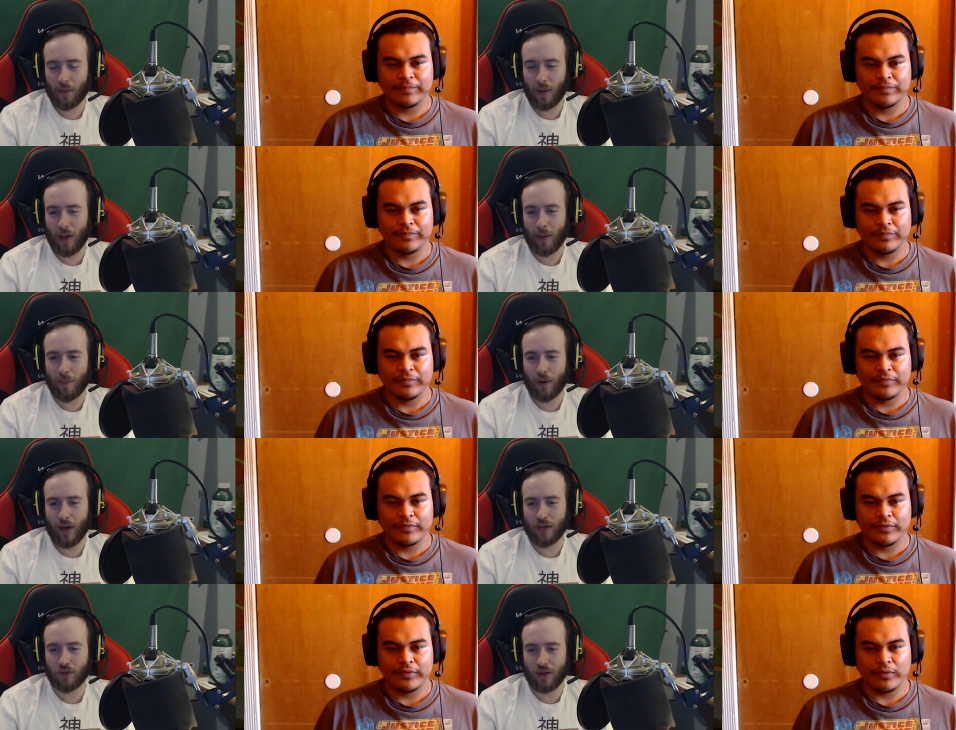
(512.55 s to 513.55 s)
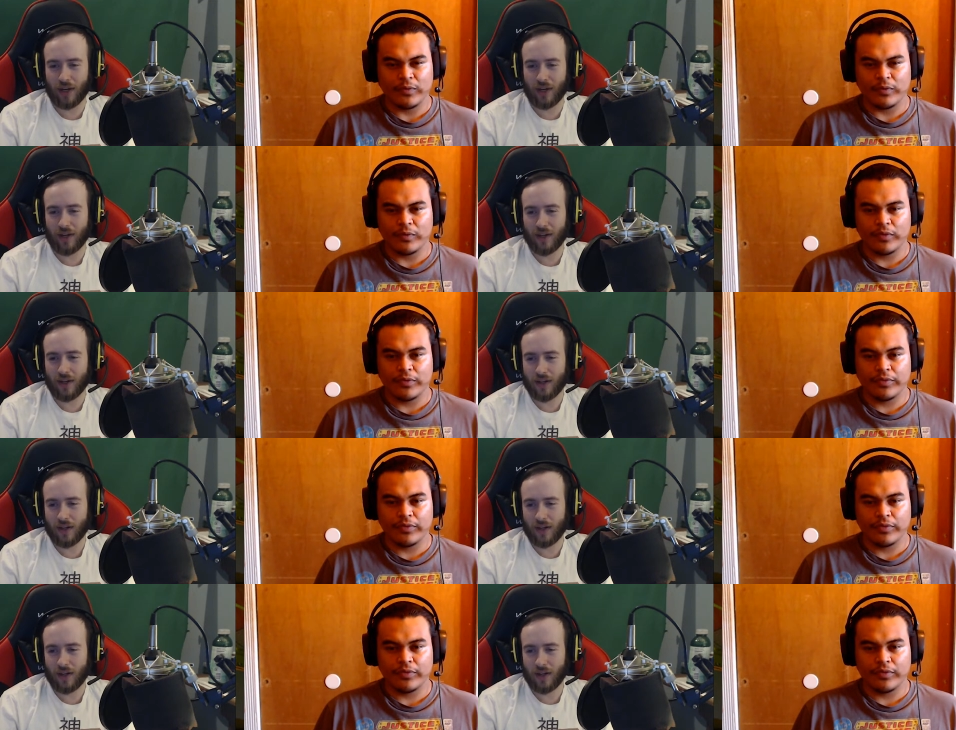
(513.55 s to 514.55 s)
Speaker 1: up all night drinking.
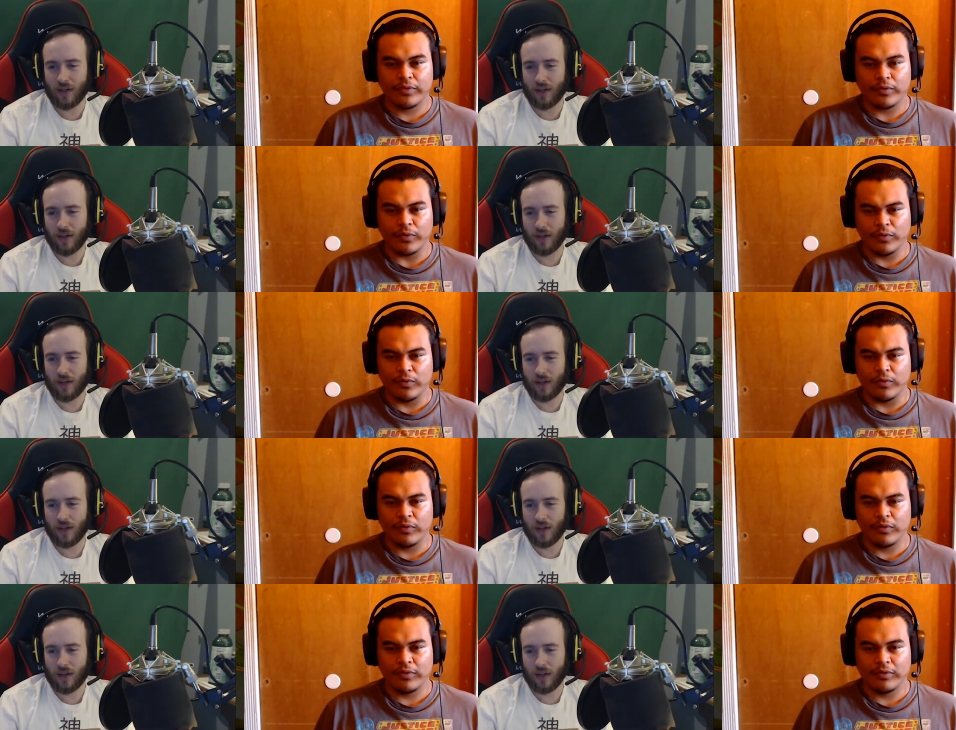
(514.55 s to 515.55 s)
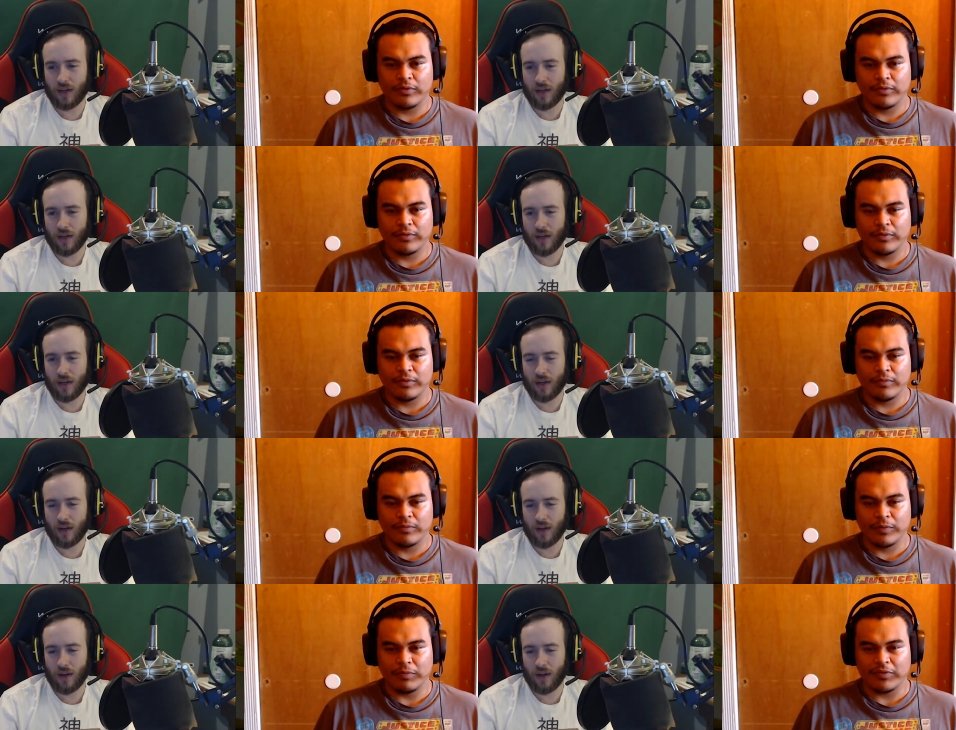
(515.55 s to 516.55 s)
Speaker 2: Oh.
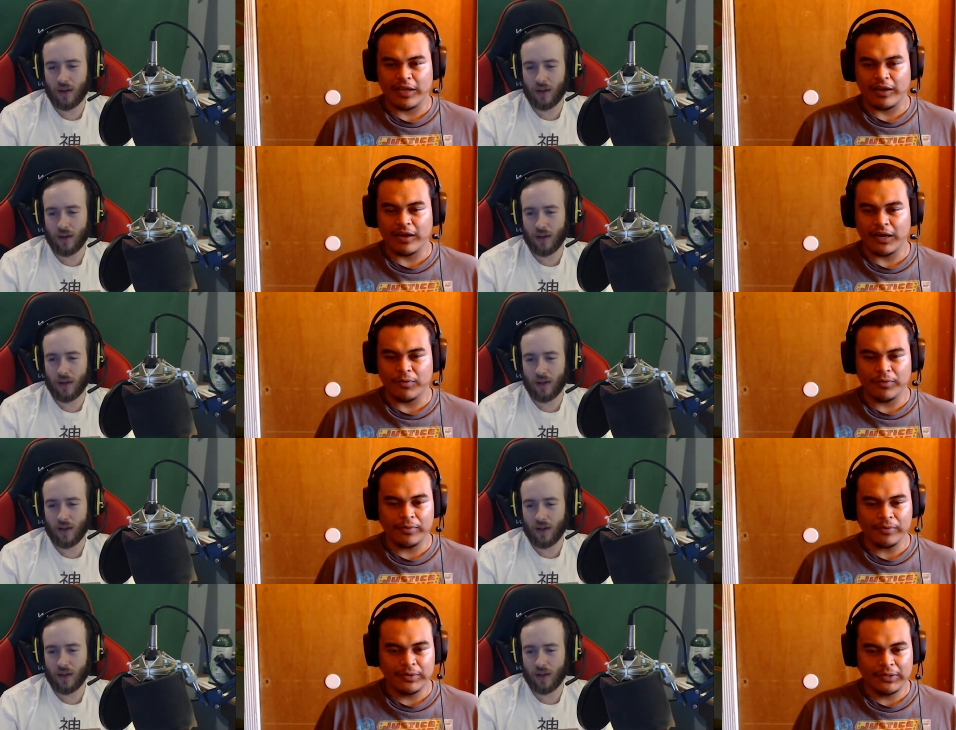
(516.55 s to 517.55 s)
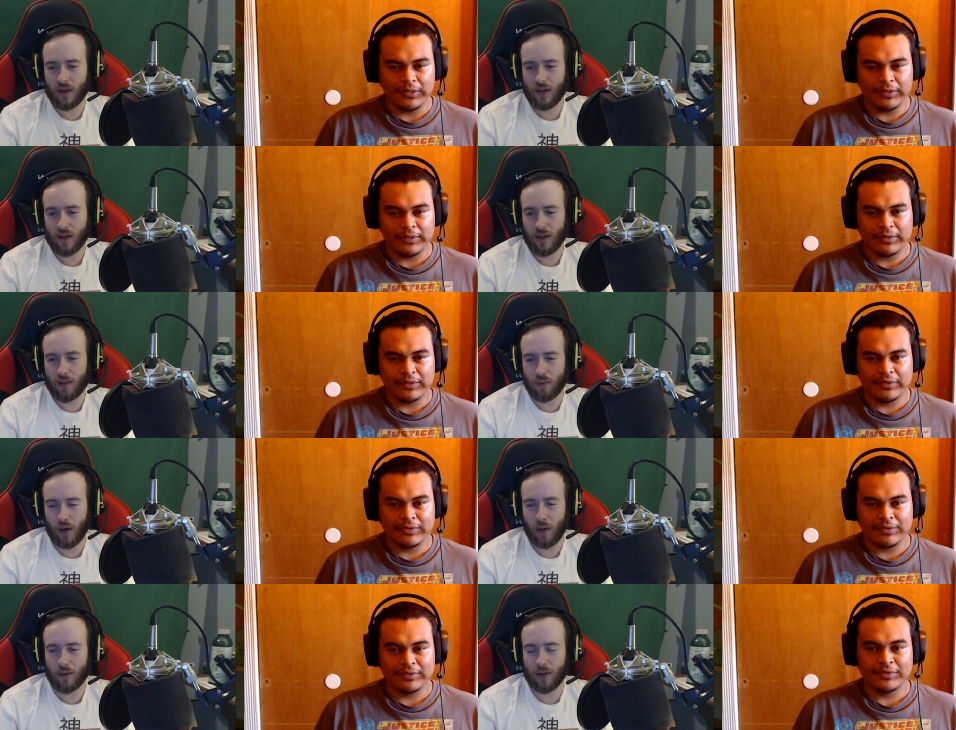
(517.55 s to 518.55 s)
What's that? Hot oil?
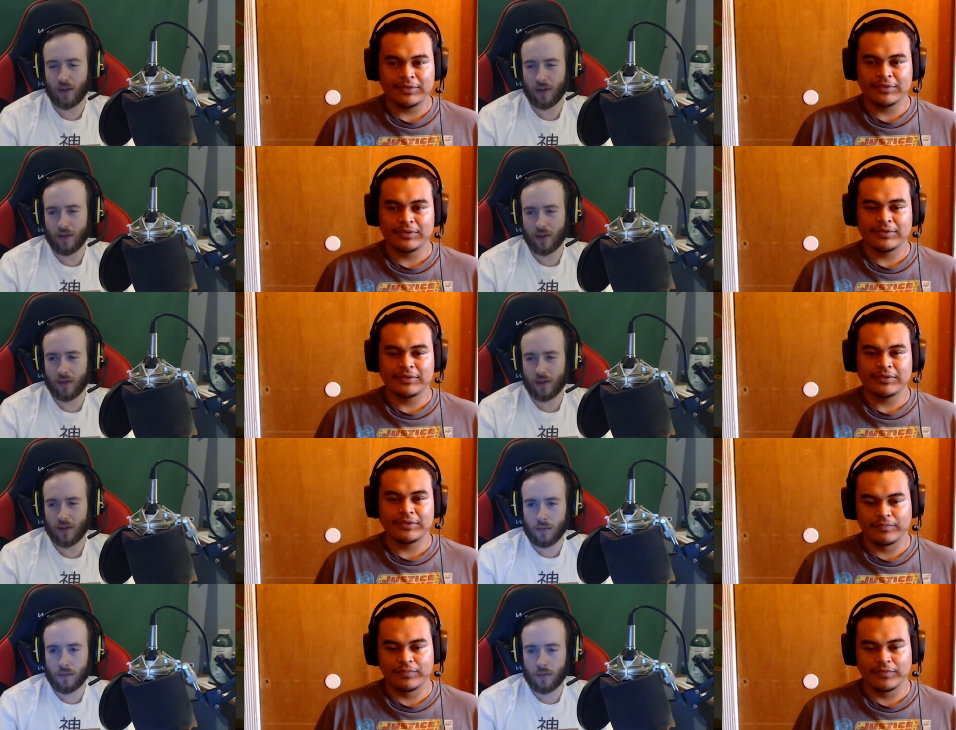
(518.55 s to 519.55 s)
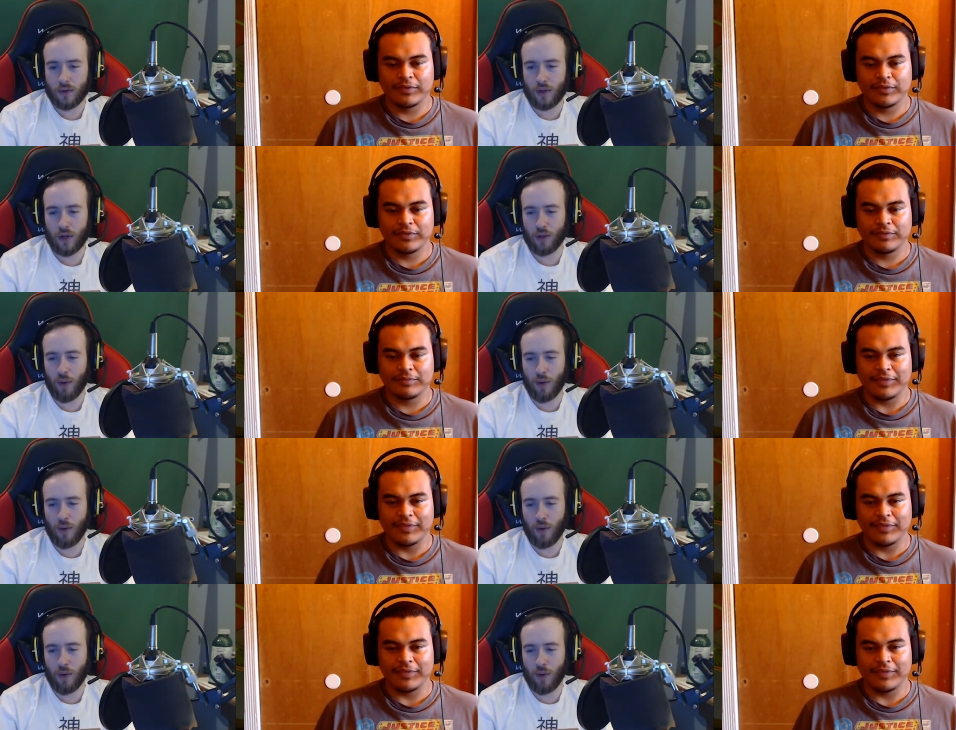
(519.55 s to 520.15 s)
Speaker 1: Probably. The one with
Speaker 2: the